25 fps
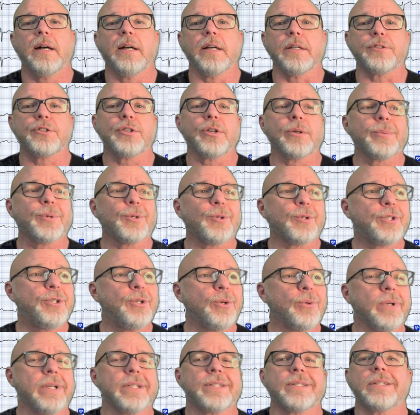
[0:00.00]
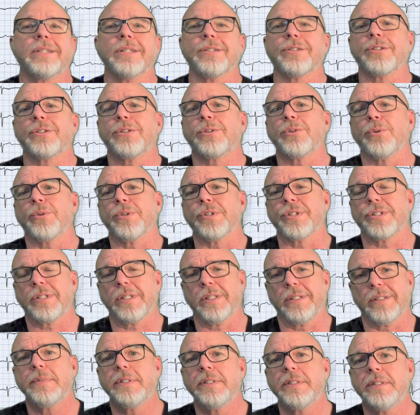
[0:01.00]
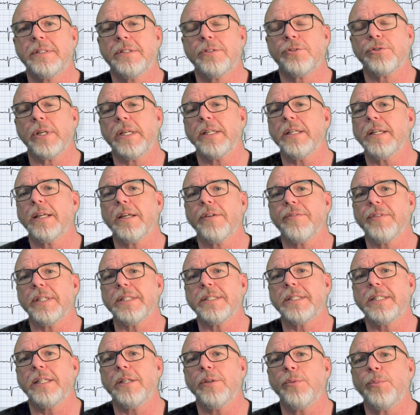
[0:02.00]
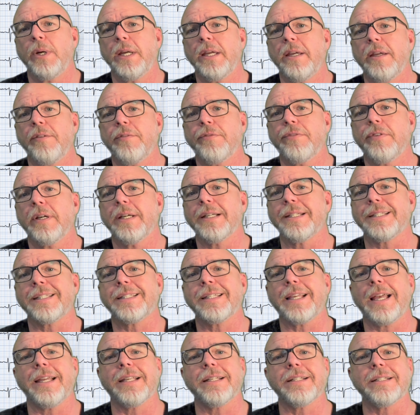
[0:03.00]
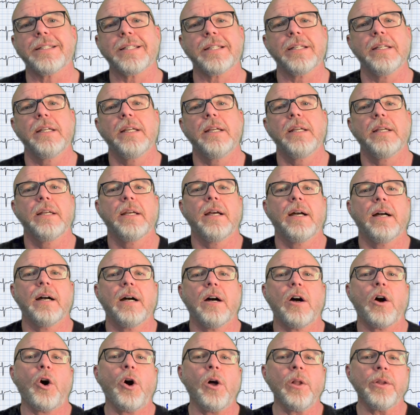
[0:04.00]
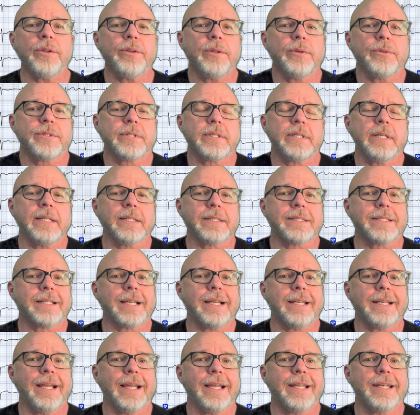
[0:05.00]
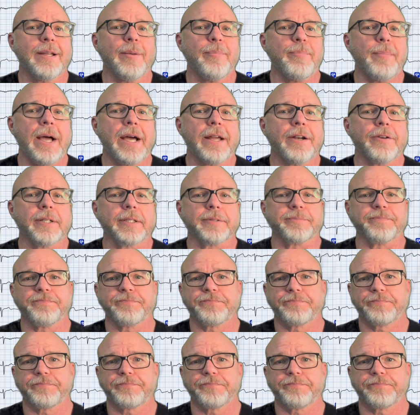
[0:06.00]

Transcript: terminal QRS distortion, straightening of the T wave ascent. All of those things kind of end up mattering.